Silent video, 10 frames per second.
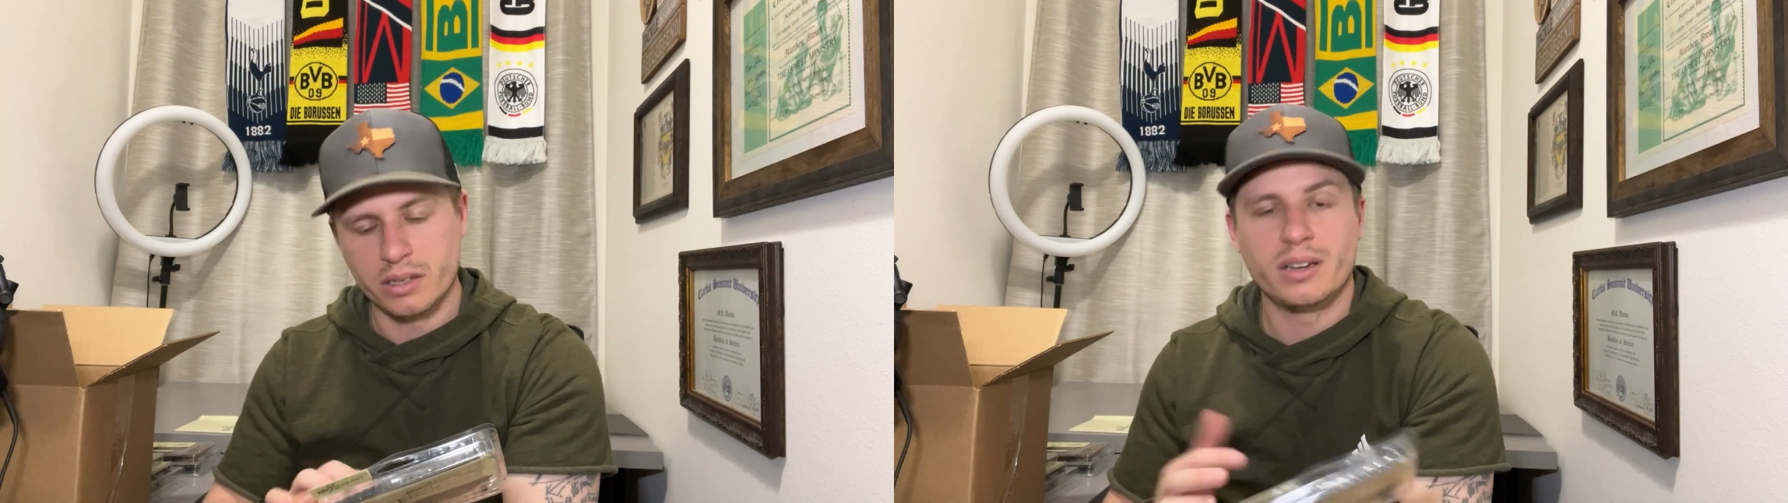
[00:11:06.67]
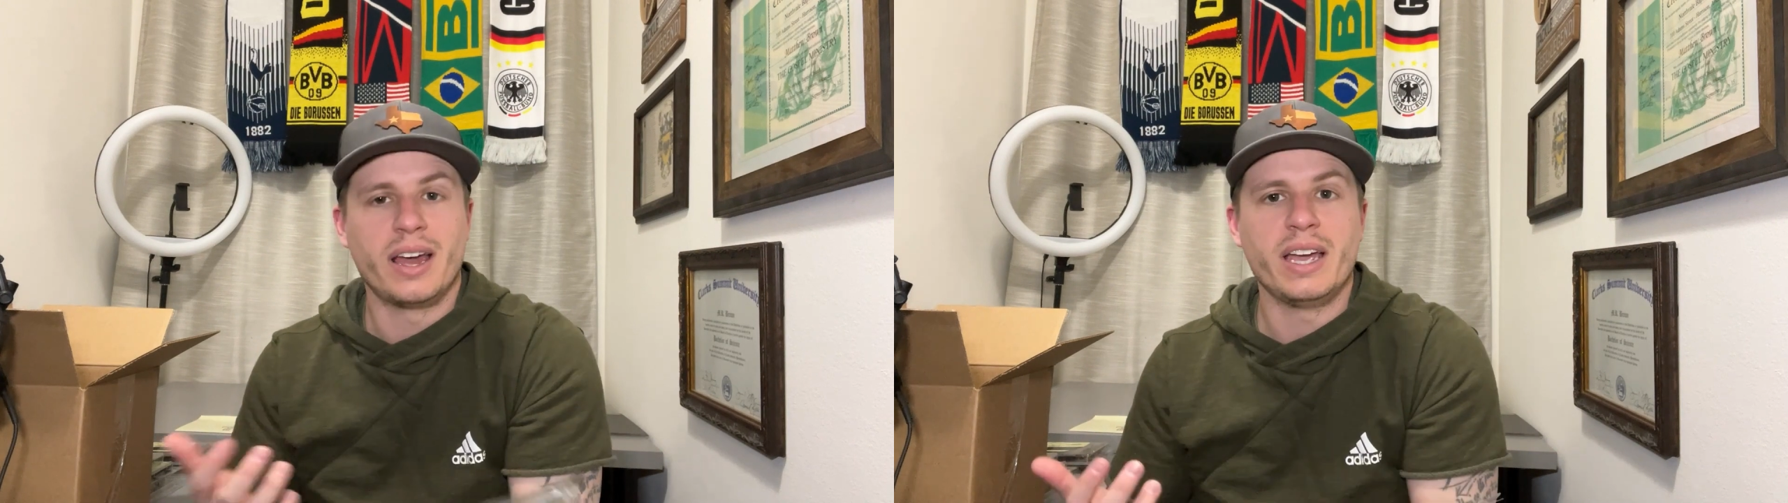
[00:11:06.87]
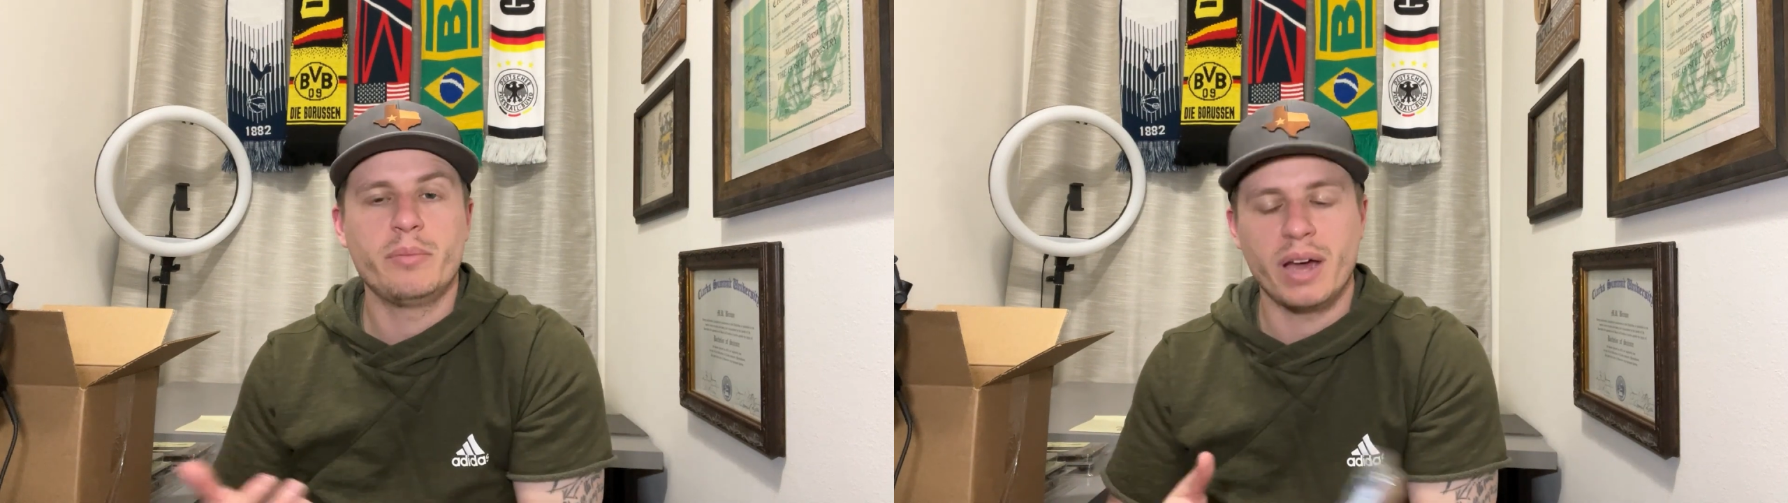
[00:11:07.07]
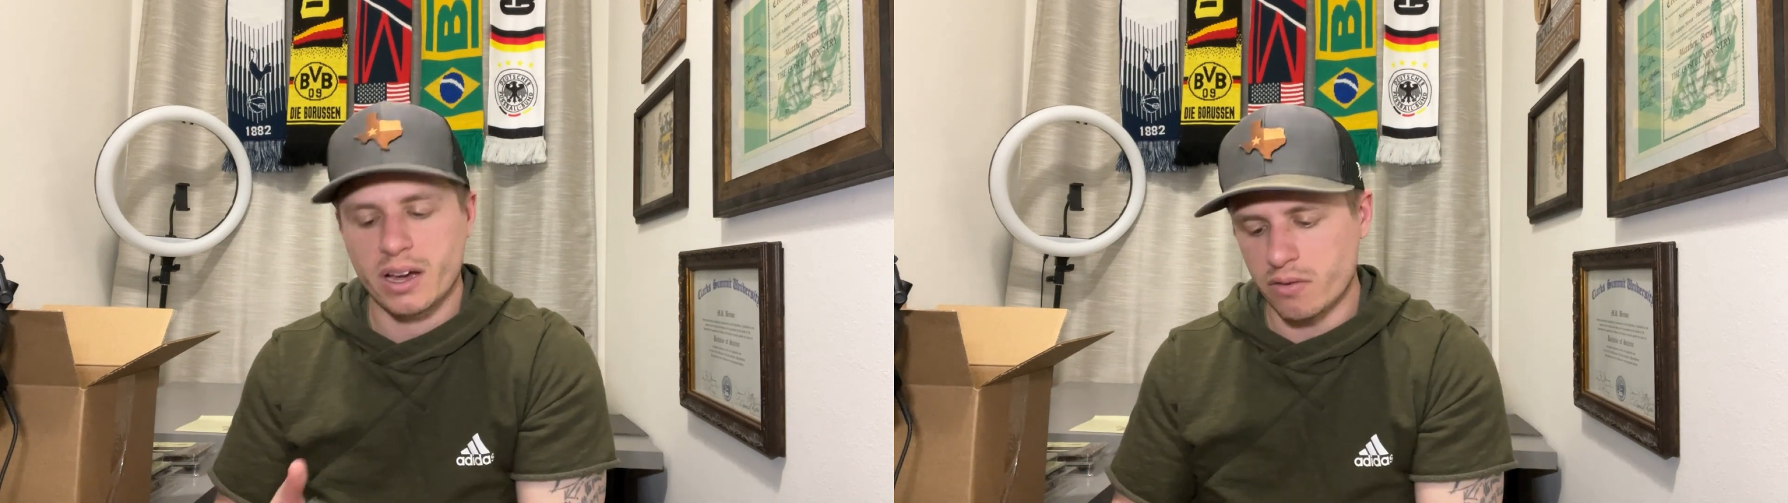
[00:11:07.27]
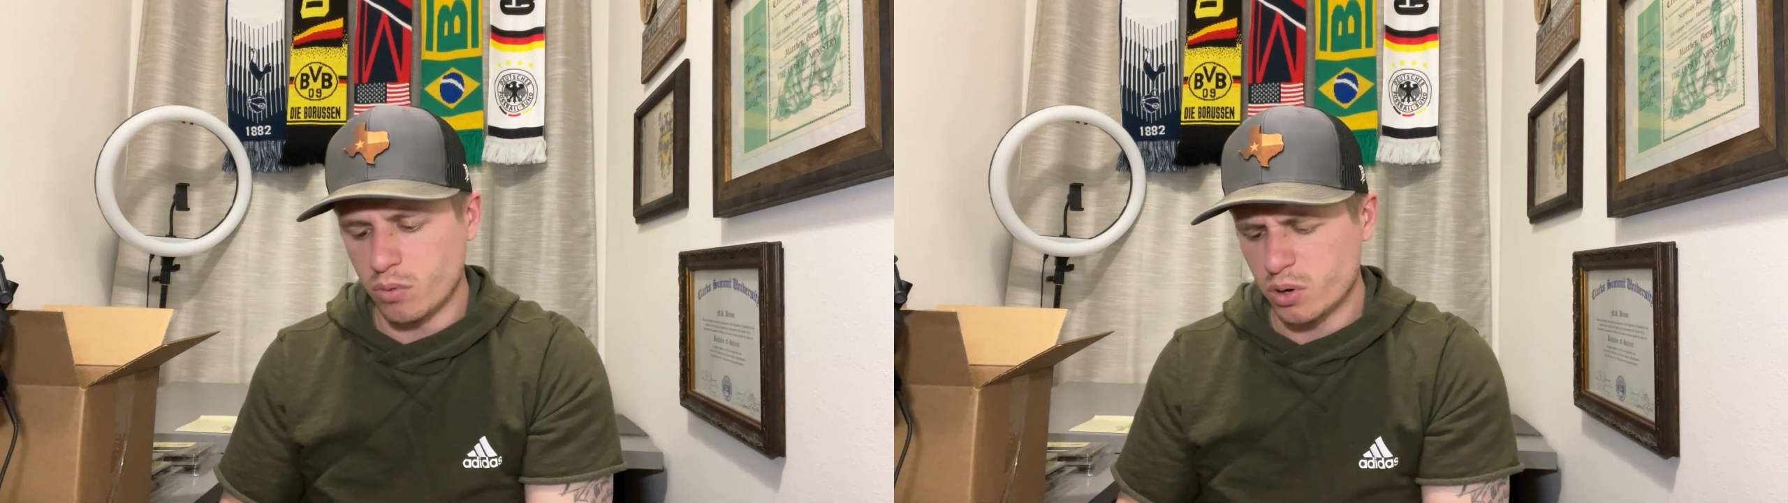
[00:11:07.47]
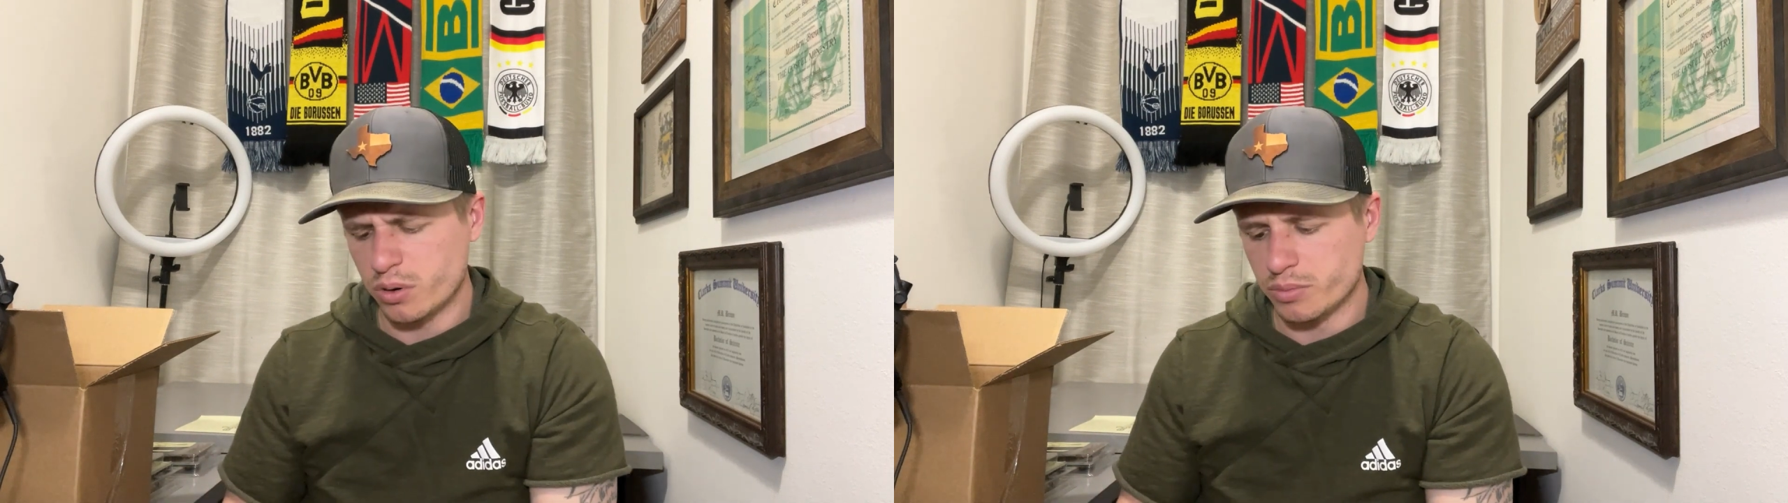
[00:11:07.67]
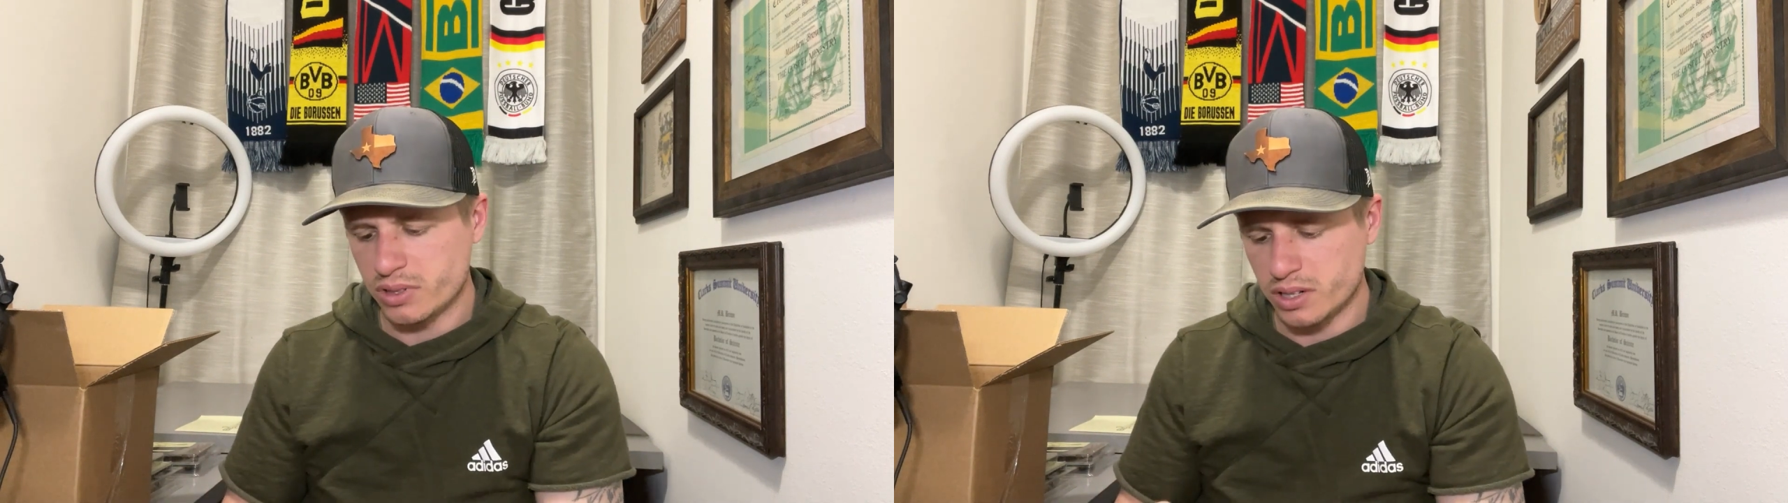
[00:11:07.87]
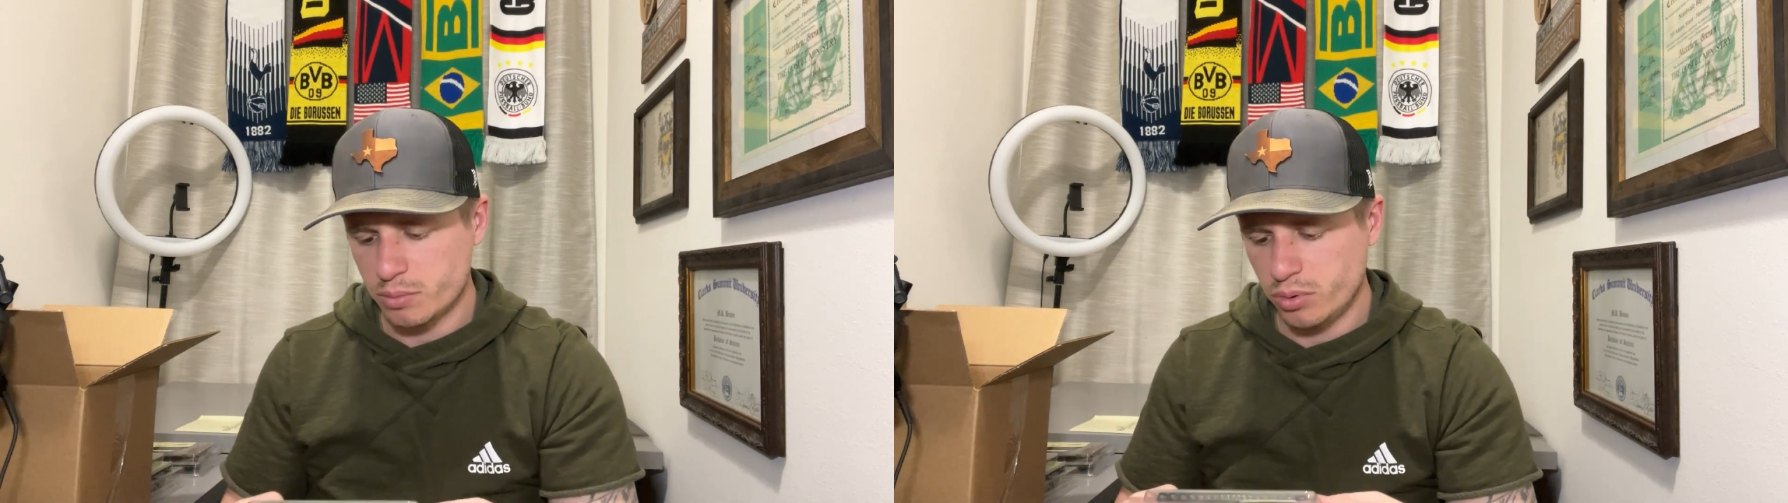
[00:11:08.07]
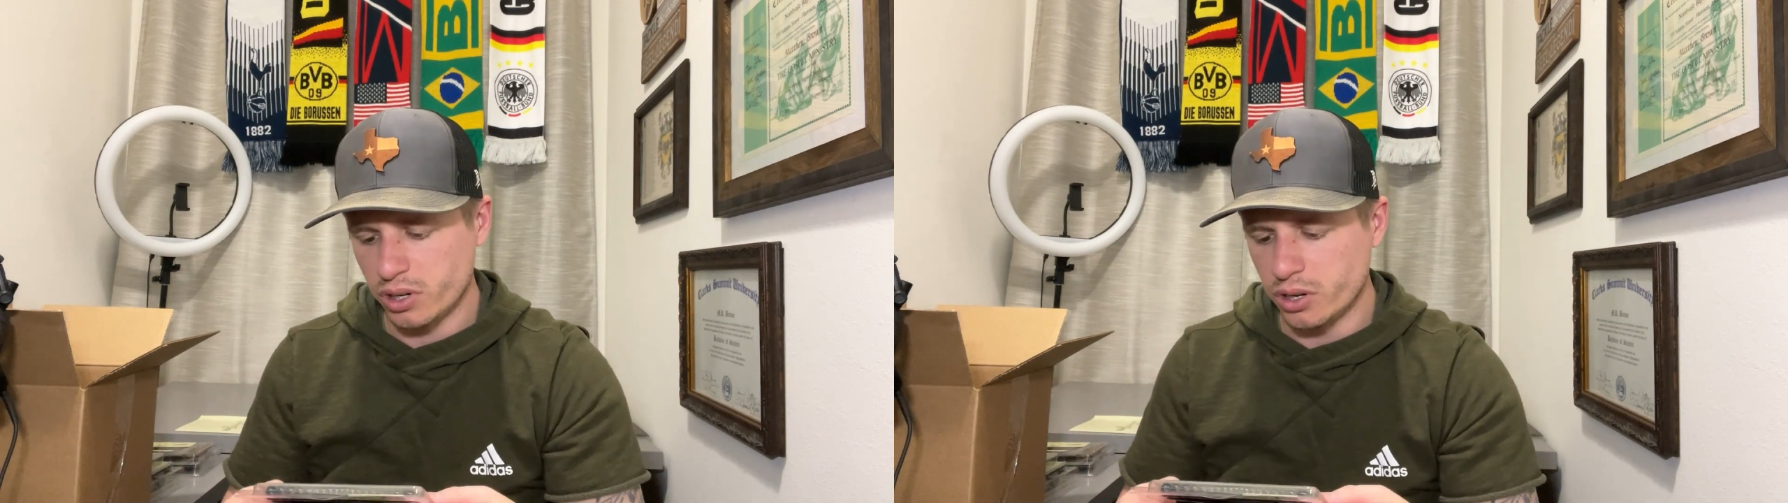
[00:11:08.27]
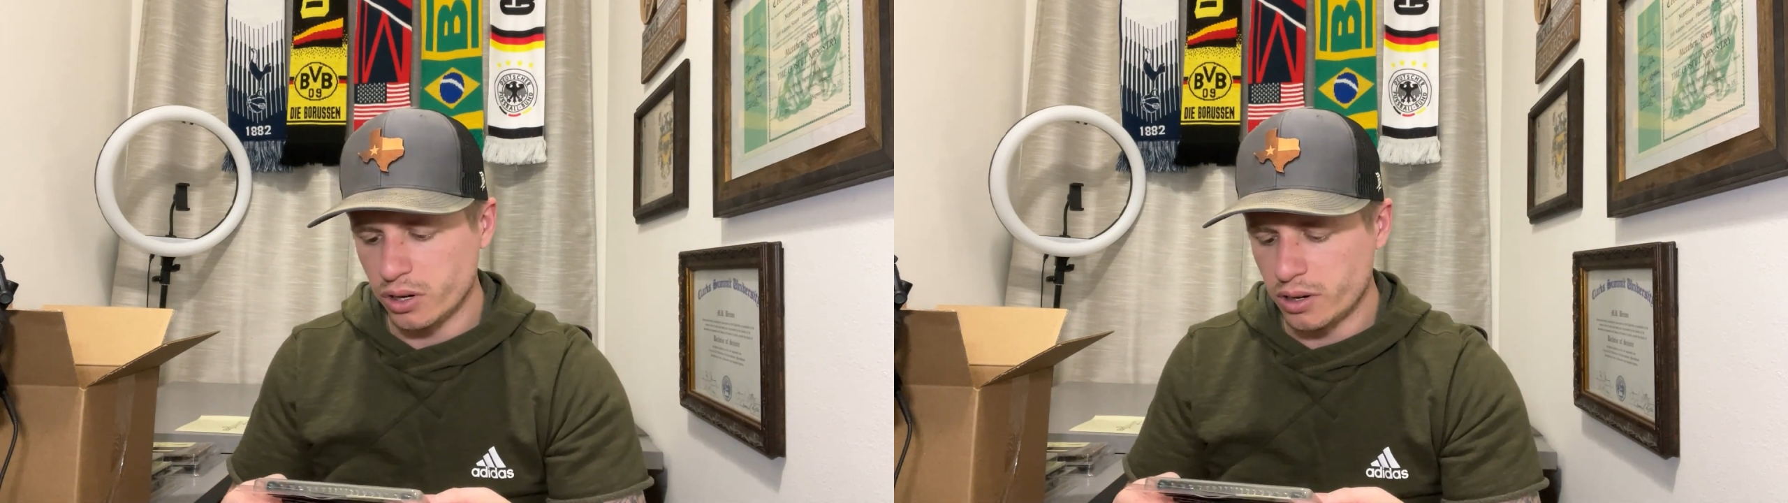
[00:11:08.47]
that's an 8-pack of worms. That's
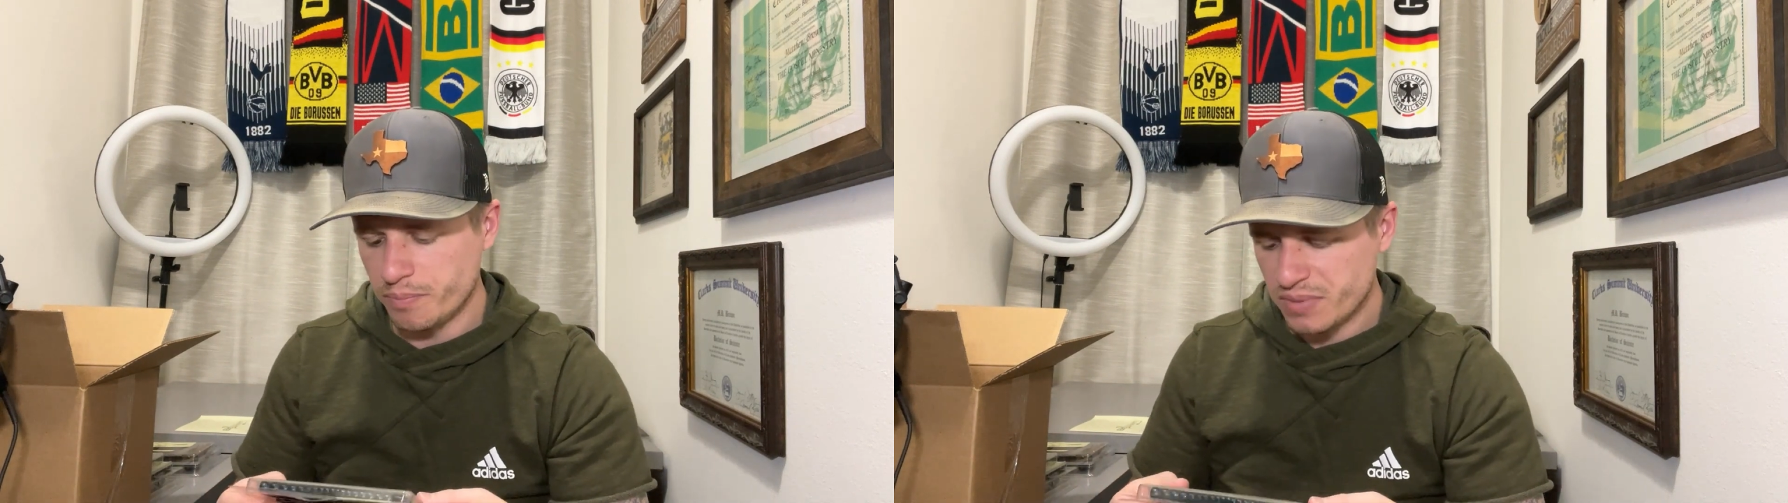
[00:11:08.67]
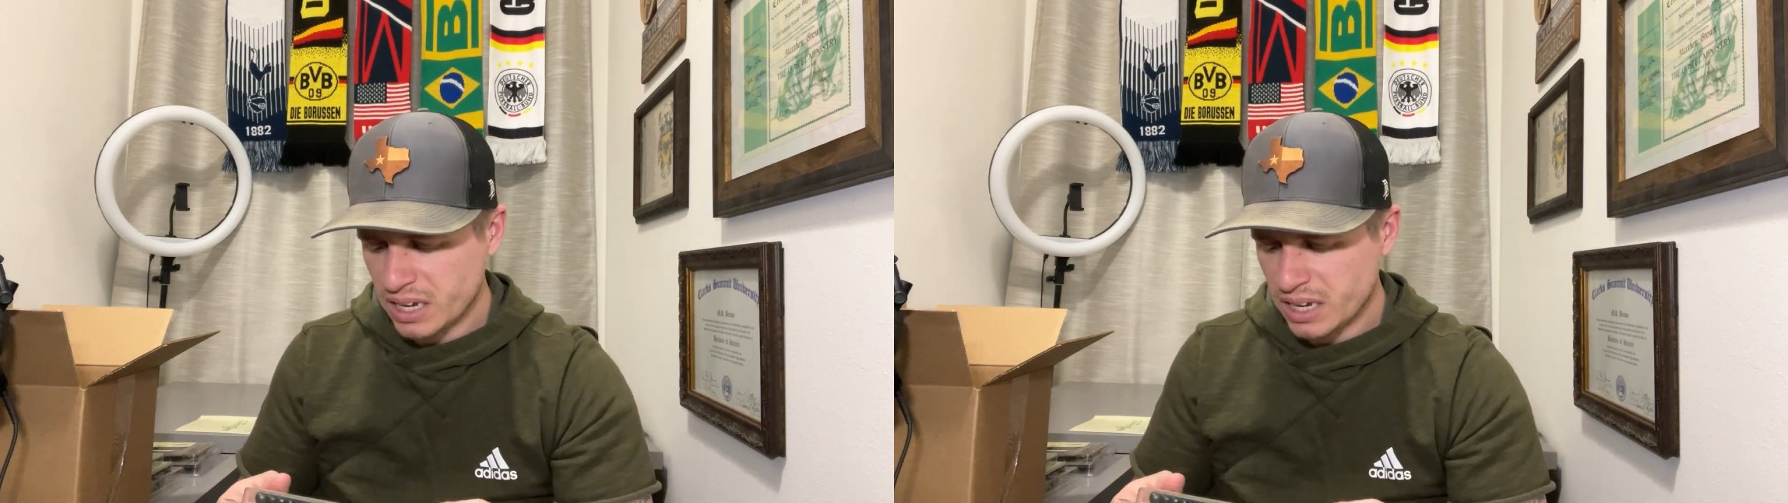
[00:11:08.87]
pretty good.